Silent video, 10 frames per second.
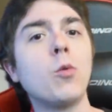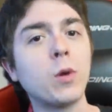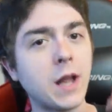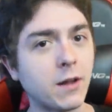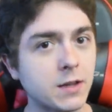
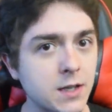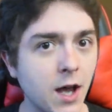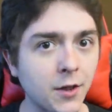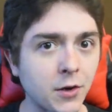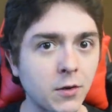without the
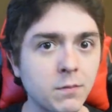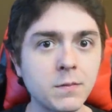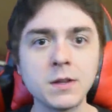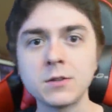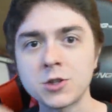other.
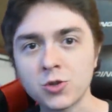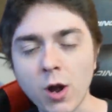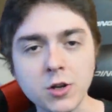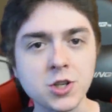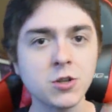
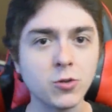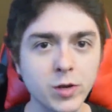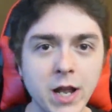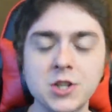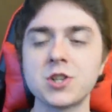Destruction,
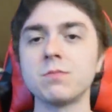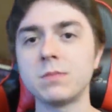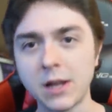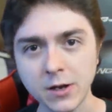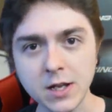creation.
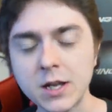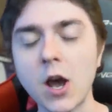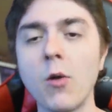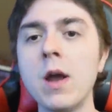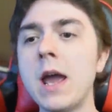There you
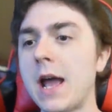go.